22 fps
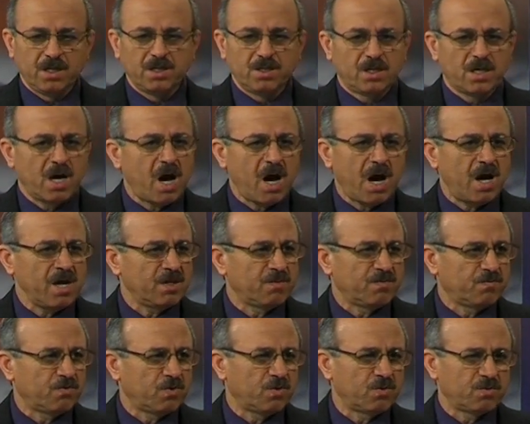He died
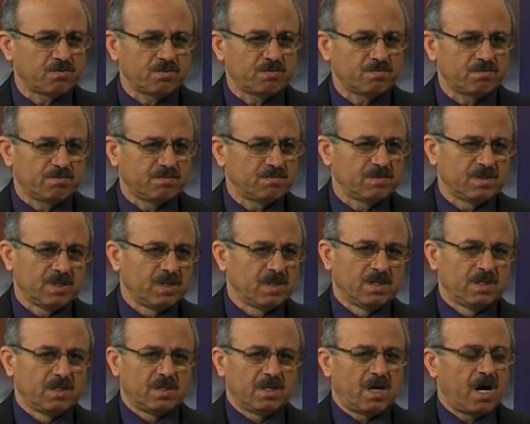for
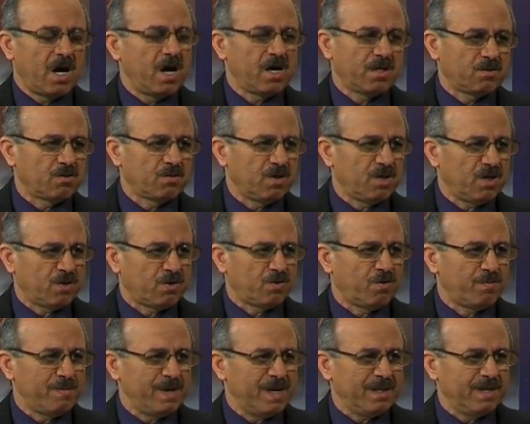Ayatollah
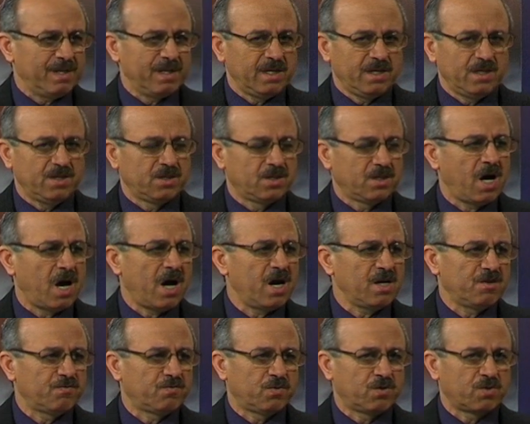Khomeini. He
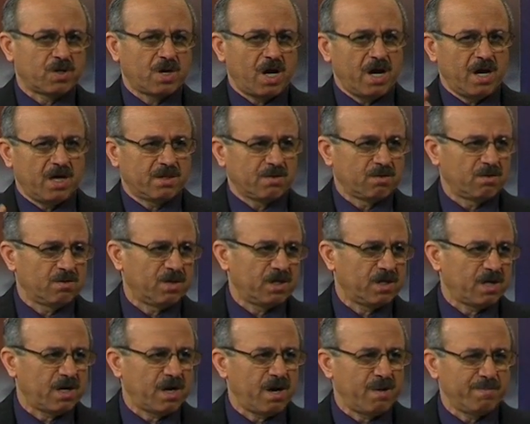died for
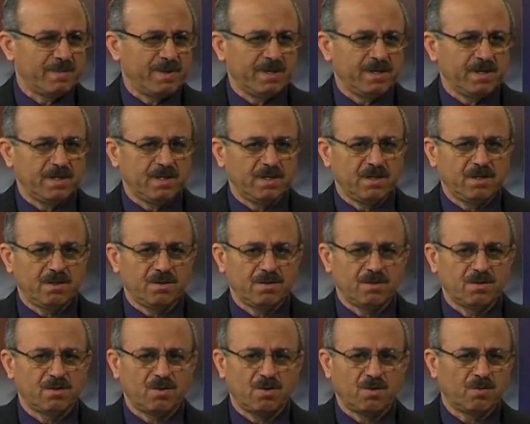Ayatollah
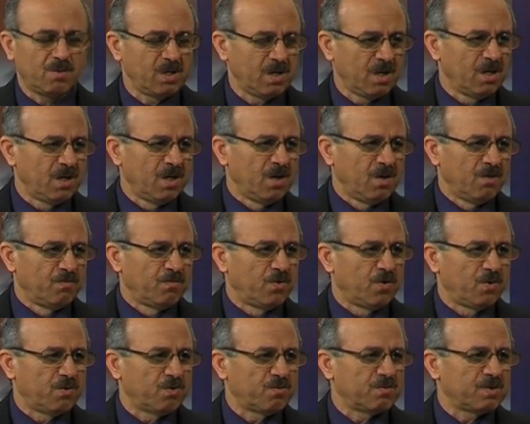Khomeini.
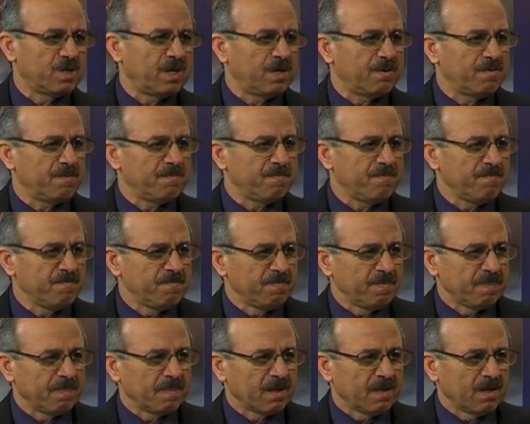For
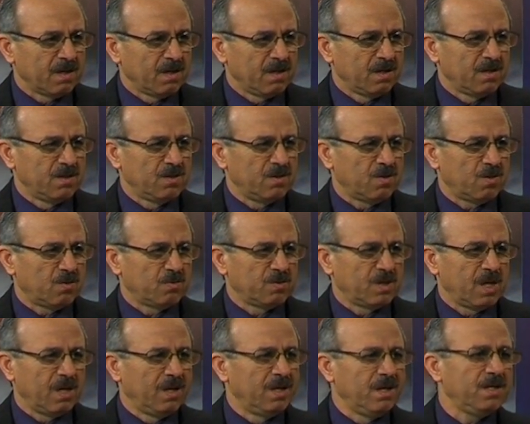
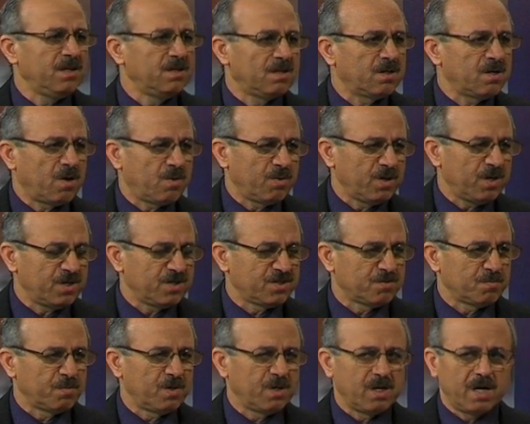the leader of
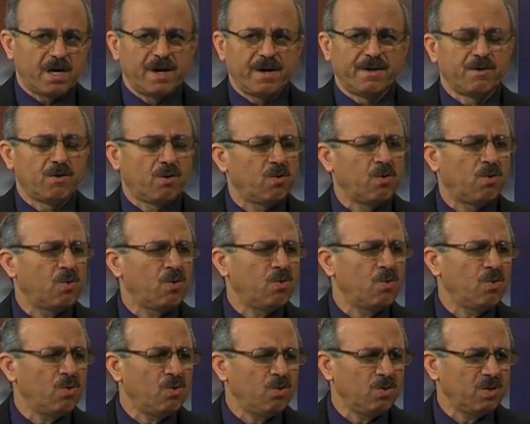Hezbollah, and
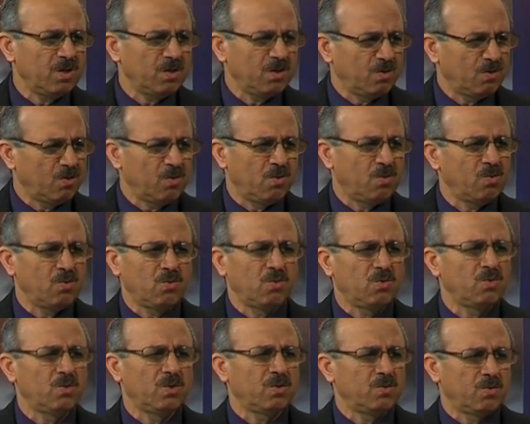
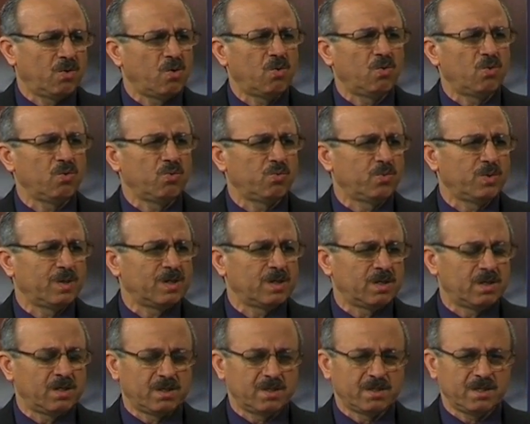all
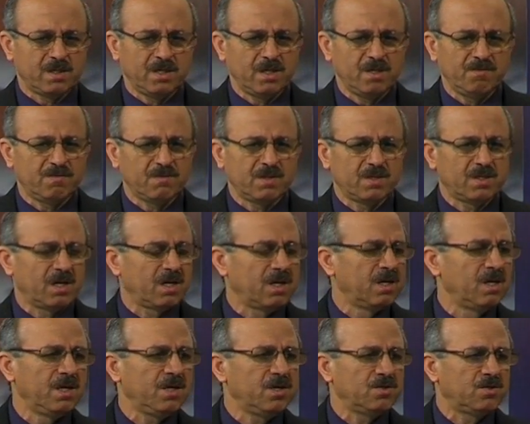world, even the
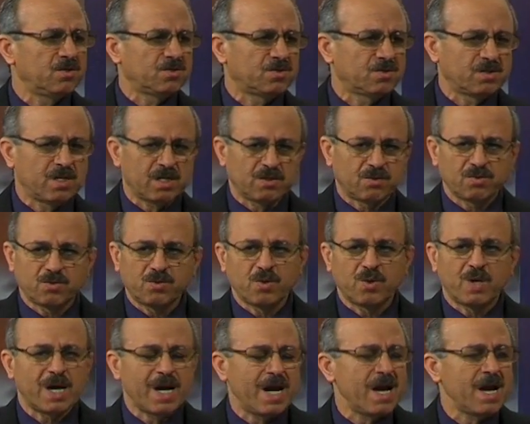leaders
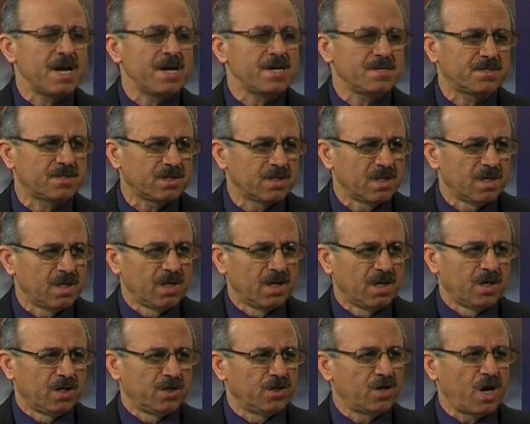who hate
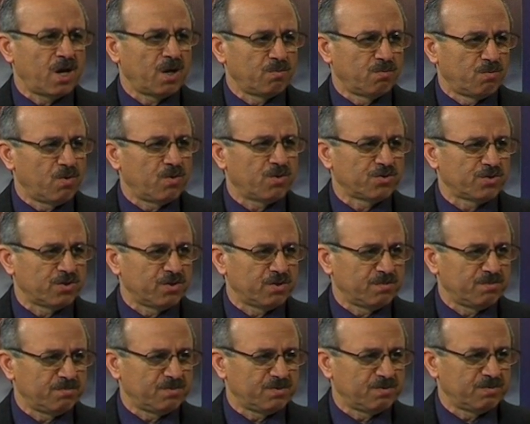
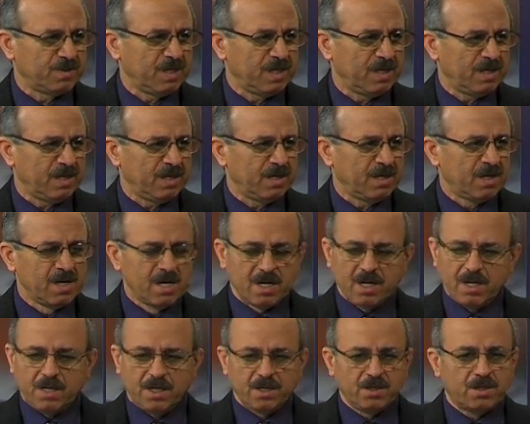non-Muslims. Really,
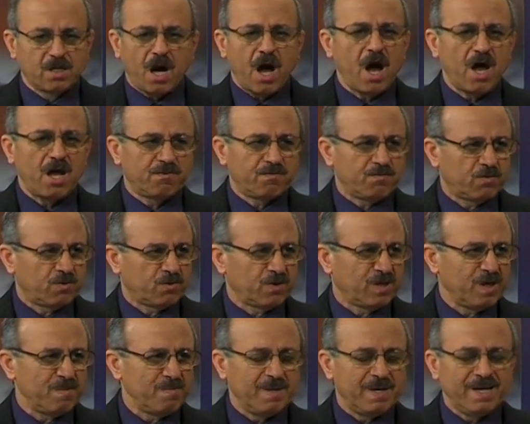he died for
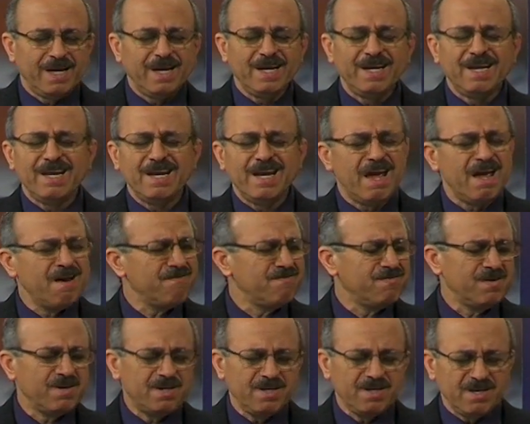them. He
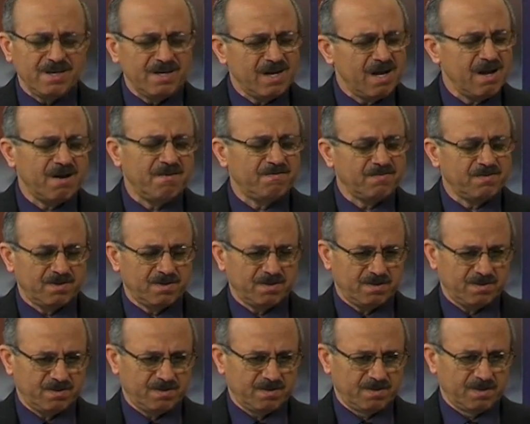never
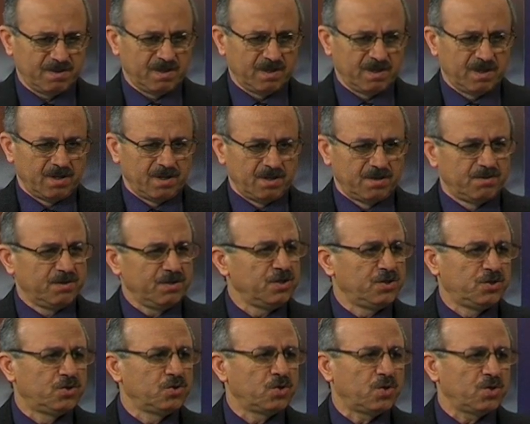
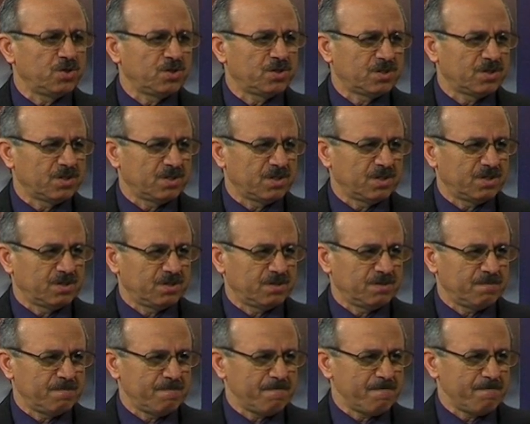
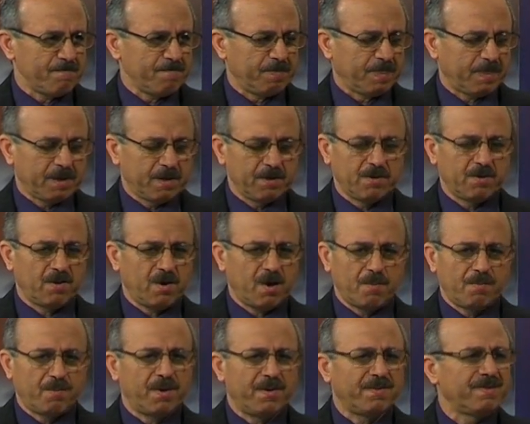rejoices,
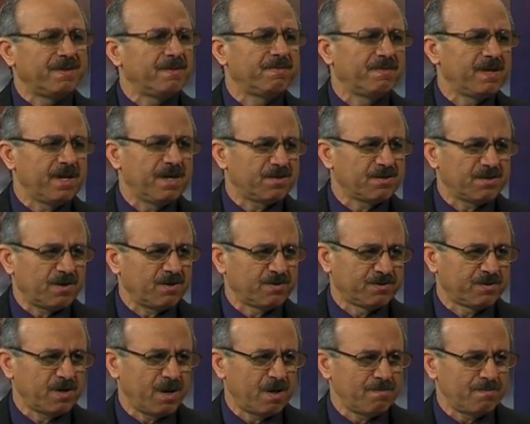upon the death
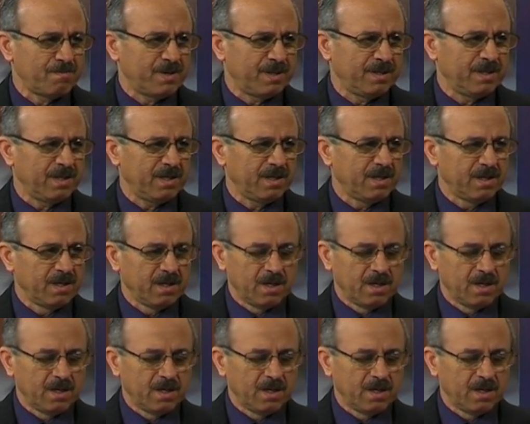of somebody.